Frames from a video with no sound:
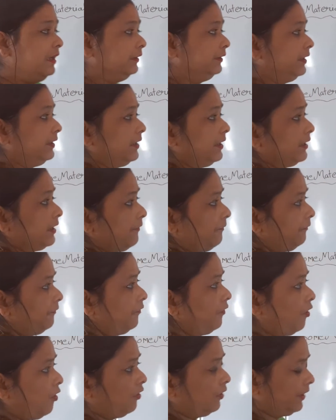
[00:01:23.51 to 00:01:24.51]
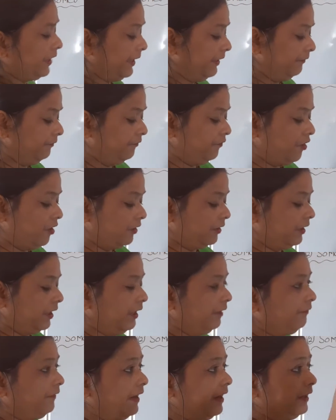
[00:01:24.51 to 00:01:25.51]
This is a float in
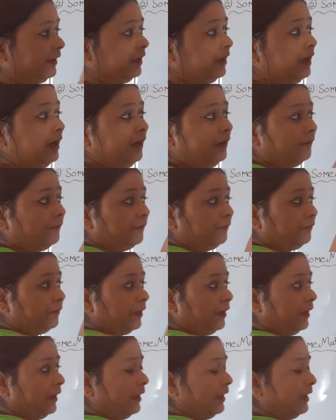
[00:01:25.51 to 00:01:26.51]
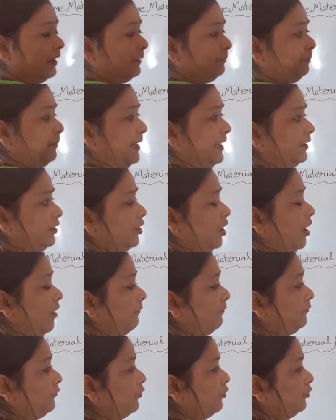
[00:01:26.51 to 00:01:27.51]
water when piece
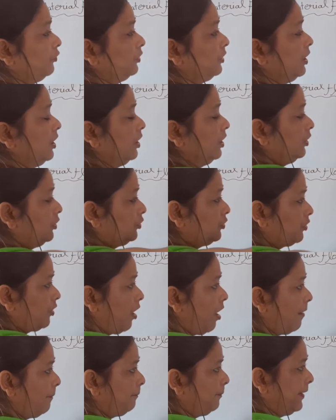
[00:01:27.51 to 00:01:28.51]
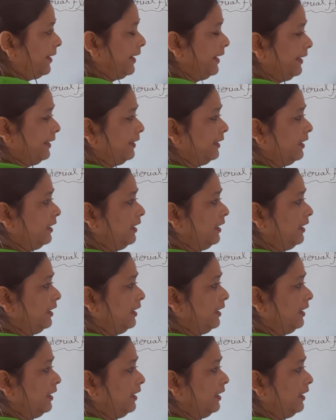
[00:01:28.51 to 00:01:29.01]
of wood drop in